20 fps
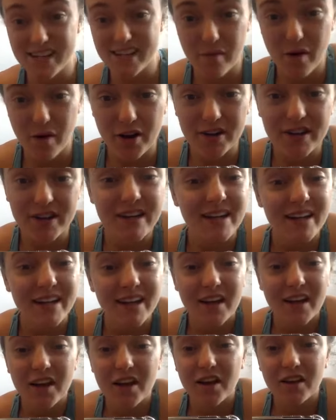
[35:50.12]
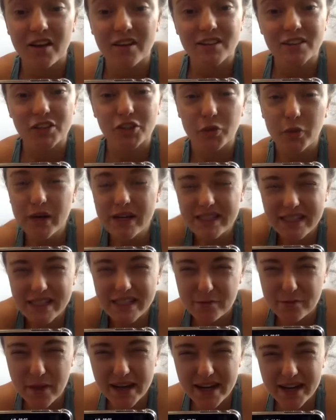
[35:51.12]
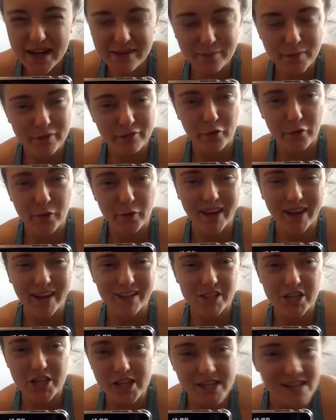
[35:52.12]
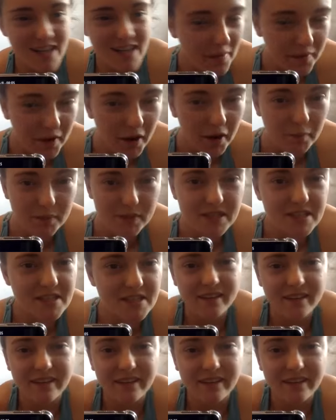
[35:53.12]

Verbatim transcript: Come on. Squeeze in as many before we get to the down ups.